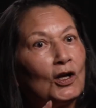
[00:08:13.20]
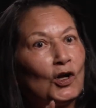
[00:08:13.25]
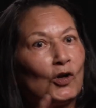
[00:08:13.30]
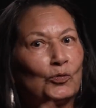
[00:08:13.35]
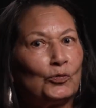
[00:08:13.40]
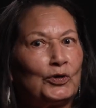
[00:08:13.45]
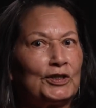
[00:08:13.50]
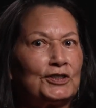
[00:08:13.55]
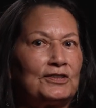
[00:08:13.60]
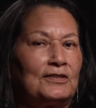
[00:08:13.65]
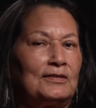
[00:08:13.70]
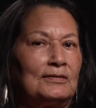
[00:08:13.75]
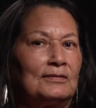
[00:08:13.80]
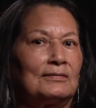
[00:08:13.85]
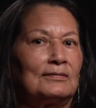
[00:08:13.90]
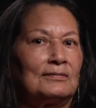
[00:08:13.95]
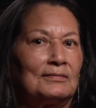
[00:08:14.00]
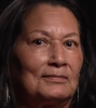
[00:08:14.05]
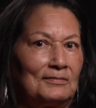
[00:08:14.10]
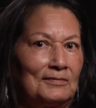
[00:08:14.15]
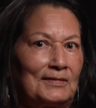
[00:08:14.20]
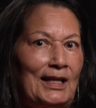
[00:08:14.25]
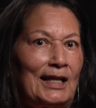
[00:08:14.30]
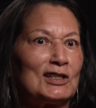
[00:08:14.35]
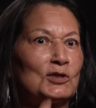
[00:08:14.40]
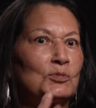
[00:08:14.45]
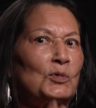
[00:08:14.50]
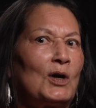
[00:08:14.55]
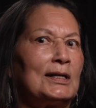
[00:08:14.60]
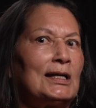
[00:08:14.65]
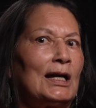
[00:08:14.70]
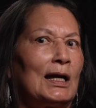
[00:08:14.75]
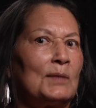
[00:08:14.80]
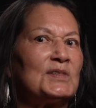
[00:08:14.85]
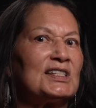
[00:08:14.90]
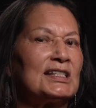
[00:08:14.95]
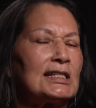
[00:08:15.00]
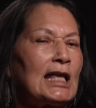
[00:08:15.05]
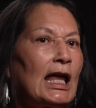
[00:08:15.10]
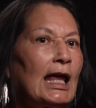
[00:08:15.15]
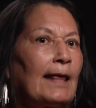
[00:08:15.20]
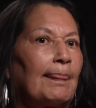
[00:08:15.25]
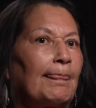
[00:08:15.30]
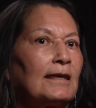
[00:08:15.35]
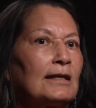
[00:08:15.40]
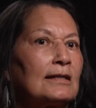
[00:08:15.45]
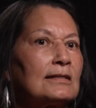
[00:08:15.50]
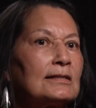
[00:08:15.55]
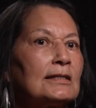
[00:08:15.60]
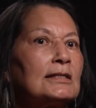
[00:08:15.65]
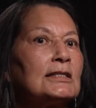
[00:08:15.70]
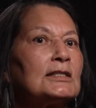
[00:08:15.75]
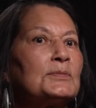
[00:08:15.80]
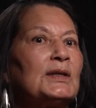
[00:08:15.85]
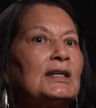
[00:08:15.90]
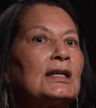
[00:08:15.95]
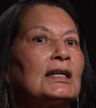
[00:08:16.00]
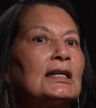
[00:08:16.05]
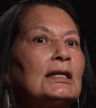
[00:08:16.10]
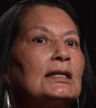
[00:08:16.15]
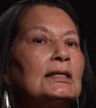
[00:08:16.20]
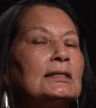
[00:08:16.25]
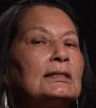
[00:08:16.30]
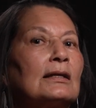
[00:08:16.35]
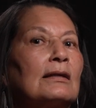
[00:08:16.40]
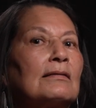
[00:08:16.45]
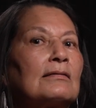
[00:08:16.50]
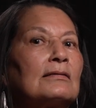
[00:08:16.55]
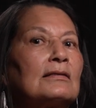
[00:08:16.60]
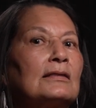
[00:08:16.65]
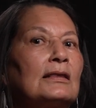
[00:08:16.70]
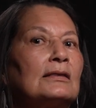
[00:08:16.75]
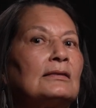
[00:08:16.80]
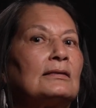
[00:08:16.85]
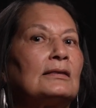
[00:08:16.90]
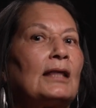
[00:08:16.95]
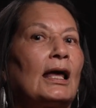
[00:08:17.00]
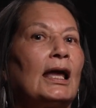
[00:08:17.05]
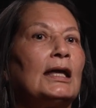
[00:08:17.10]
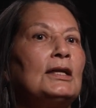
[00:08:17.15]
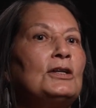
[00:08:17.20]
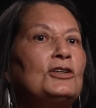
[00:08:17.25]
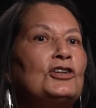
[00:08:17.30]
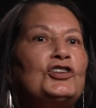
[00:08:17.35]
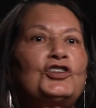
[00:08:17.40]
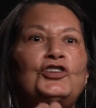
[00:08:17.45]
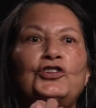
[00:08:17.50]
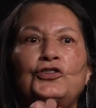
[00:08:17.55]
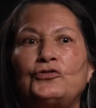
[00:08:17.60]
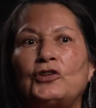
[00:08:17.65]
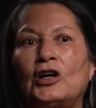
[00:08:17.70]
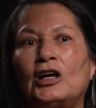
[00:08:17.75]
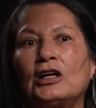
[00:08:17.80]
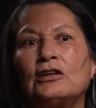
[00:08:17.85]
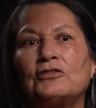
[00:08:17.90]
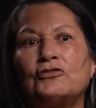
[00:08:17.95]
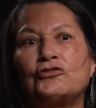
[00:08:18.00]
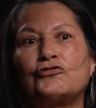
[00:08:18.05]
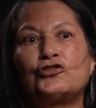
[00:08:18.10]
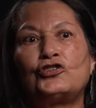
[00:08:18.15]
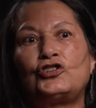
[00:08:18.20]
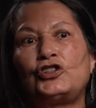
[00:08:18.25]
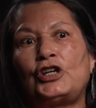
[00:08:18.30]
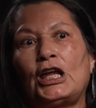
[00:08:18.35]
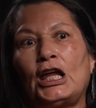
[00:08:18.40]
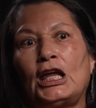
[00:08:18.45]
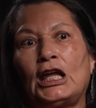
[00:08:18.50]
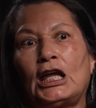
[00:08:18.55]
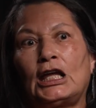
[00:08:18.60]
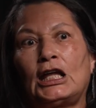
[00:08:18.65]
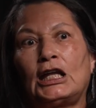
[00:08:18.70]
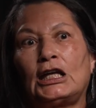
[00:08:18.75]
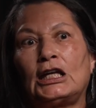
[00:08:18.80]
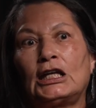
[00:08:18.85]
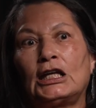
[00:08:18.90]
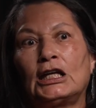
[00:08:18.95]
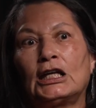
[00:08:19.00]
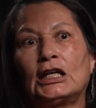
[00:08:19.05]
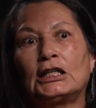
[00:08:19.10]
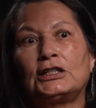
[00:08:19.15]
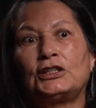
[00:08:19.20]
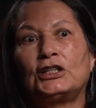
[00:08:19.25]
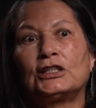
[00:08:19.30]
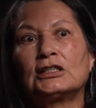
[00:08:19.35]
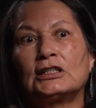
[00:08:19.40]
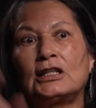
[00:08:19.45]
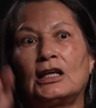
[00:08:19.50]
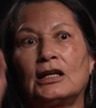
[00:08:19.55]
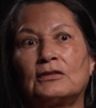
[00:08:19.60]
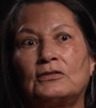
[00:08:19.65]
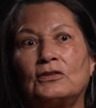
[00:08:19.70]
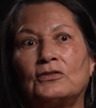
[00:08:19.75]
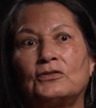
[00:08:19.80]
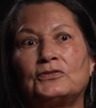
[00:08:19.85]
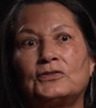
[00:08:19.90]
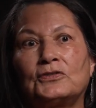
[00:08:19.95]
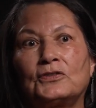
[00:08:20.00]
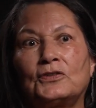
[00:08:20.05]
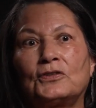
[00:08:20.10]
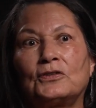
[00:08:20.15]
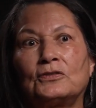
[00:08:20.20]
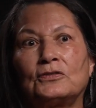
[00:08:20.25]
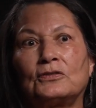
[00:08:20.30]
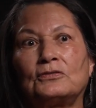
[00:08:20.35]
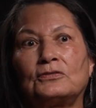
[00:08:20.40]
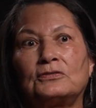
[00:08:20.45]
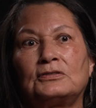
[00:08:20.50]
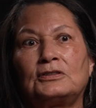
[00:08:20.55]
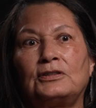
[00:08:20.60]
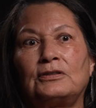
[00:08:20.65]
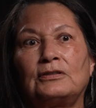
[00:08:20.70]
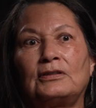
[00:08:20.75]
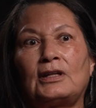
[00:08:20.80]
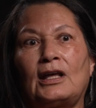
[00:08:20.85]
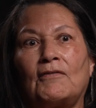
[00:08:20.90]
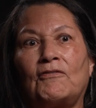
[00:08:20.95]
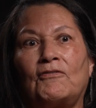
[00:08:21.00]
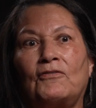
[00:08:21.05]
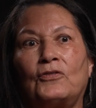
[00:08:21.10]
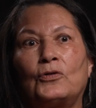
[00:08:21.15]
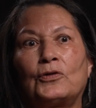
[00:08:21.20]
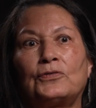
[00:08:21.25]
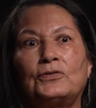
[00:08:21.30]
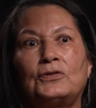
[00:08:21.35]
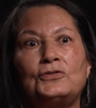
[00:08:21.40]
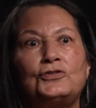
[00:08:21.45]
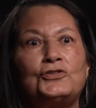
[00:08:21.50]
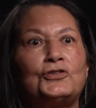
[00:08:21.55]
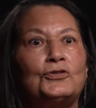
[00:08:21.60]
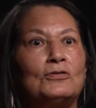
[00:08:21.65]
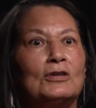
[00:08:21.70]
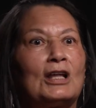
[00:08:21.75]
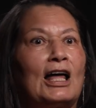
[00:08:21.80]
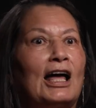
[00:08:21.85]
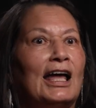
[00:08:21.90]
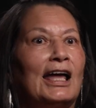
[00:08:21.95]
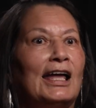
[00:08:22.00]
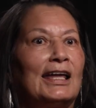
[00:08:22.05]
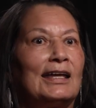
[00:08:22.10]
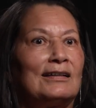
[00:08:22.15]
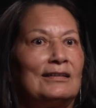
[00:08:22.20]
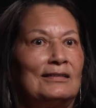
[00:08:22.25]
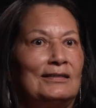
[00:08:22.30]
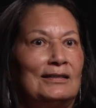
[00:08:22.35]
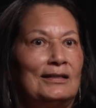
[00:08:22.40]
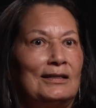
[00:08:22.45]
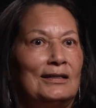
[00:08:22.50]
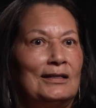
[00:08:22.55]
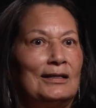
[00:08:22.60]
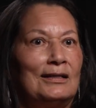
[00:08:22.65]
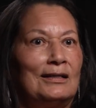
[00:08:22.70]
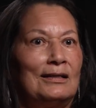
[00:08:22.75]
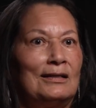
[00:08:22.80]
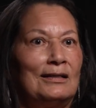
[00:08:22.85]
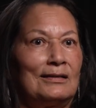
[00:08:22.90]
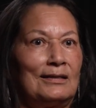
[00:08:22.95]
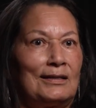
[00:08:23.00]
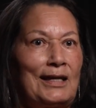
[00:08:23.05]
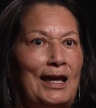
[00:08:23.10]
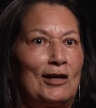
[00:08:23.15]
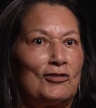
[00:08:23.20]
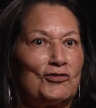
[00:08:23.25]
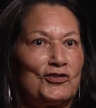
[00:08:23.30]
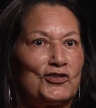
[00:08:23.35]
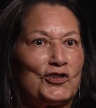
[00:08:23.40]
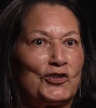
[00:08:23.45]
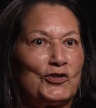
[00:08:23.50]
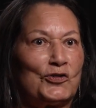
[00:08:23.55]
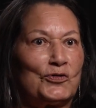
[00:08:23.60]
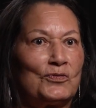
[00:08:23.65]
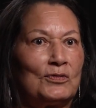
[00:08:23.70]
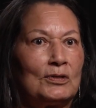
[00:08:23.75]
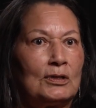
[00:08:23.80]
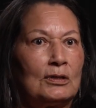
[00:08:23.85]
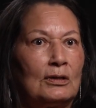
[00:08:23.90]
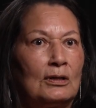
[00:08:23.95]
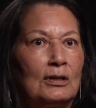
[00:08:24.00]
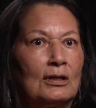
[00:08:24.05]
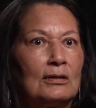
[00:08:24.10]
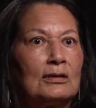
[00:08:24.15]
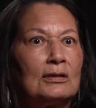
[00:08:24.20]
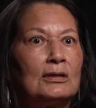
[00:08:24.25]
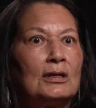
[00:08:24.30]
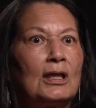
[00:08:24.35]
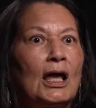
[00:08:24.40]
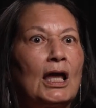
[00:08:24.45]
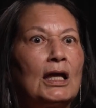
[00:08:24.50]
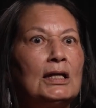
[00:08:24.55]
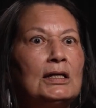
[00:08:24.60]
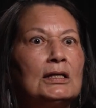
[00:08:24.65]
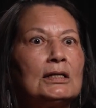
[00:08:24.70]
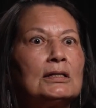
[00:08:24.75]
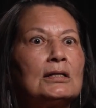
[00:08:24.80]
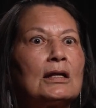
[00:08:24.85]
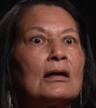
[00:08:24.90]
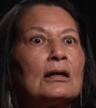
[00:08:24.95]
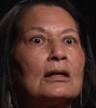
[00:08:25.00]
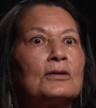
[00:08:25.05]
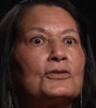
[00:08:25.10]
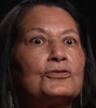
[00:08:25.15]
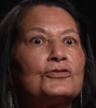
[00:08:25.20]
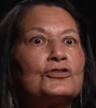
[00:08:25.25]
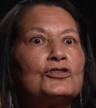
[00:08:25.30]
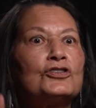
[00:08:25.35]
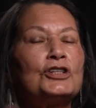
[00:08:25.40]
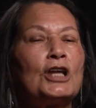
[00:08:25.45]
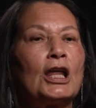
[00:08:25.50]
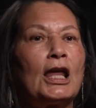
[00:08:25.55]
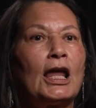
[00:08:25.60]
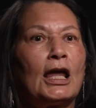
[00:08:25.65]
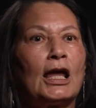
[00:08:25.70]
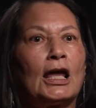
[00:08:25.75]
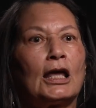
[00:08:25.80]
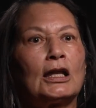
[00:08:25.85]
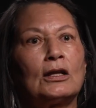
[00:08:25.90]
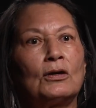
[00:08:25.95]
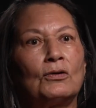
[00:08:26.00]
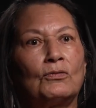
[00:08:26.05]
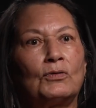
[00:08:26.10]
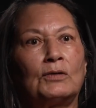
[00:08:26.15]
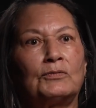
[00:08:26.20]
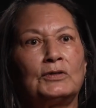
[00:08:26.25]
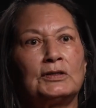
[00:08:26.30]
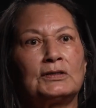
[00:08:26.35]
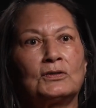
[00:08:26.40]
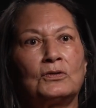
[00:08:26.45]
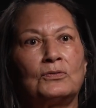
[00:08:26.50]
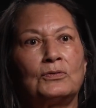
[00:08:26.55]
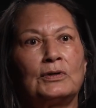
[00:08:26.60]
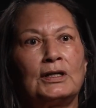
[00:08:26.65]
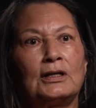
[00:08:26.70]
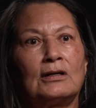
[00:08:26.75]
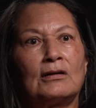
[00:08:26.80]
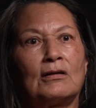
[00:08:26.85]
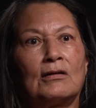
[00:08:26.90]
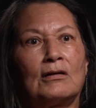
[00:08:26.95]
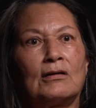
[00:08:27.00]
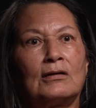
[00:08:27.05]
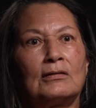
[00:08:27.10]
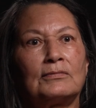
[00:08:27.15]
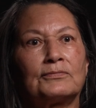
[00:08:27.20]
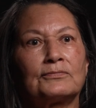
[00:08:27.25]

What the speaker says: which that's why I'm saying this, is because they do not understand, just like those girls during that 4th of July council. They did not understand what was going on.